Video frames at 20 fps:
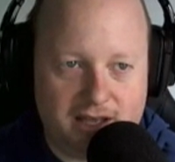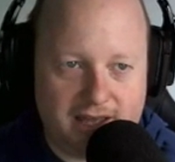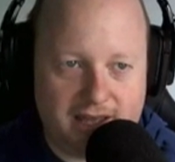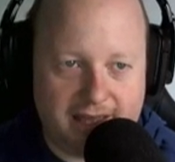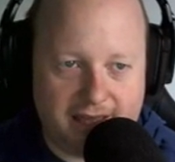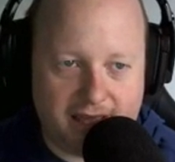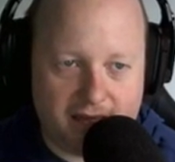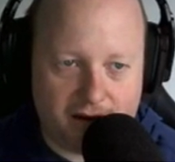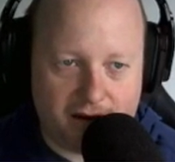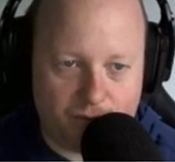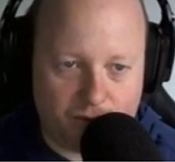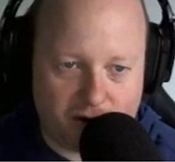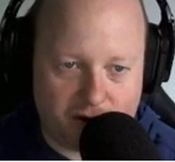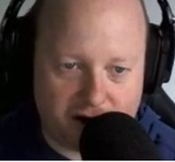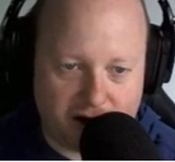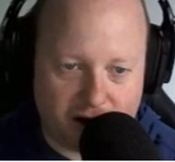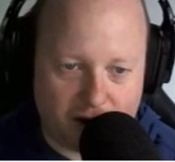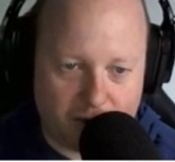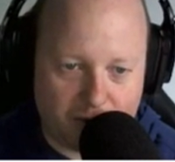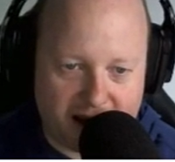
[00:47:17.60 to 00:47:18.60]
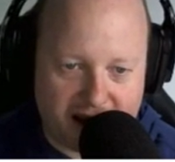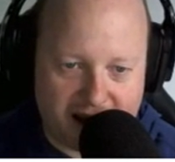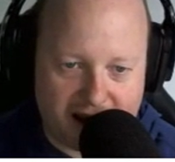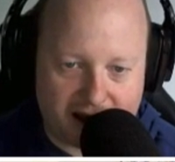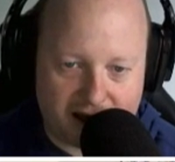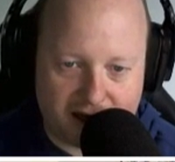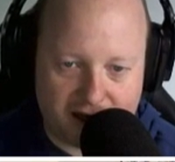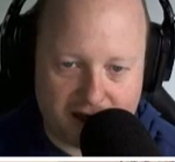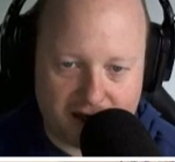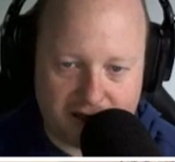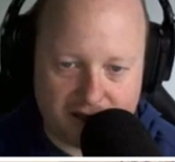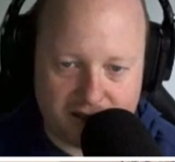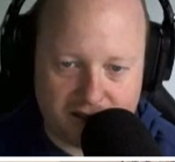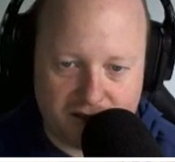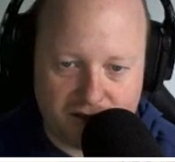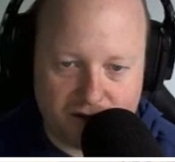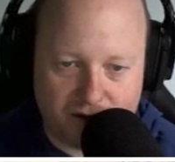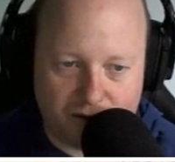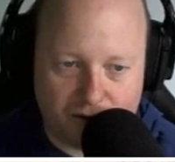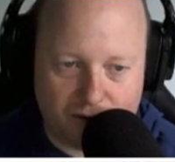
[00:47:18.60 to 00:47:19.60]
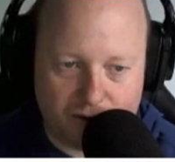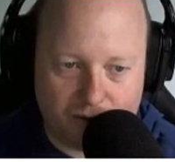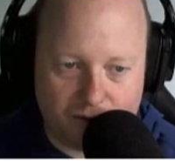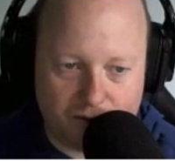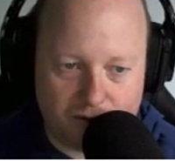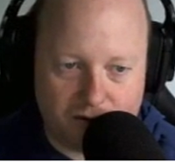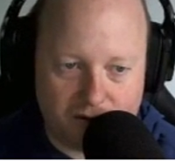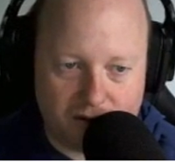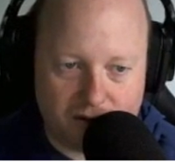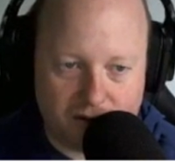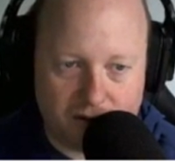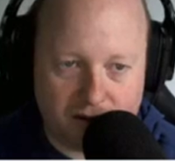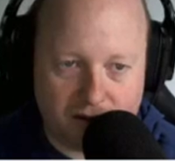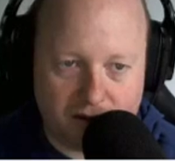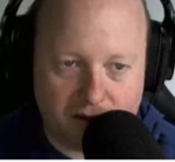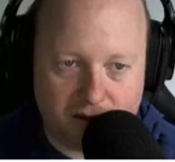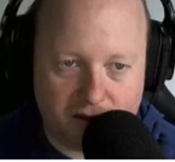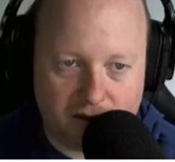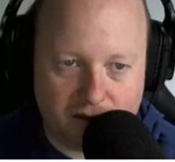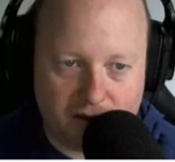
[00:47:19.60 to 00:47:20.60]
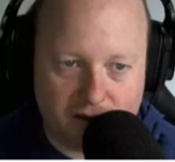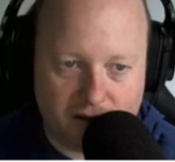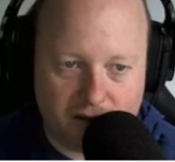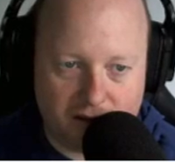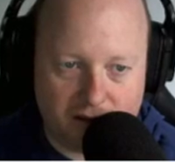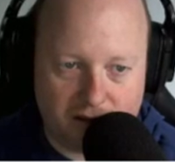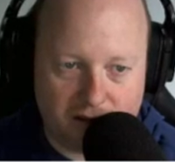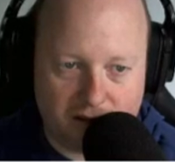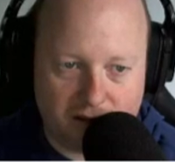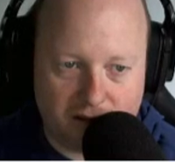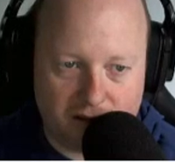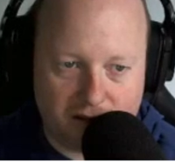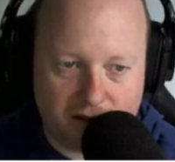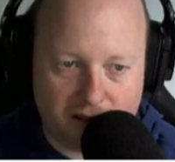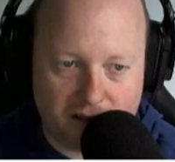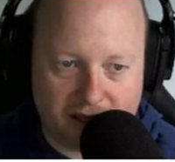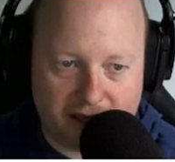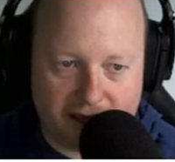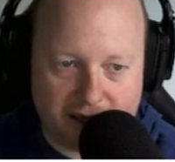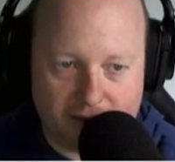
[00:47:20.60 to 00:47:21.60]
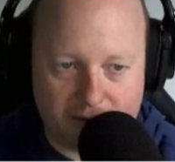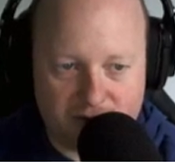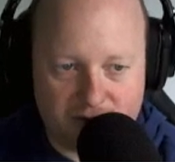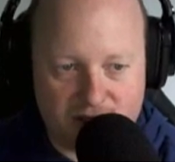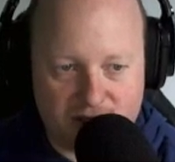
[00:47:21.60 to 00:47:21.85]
And we're going to go back to the game.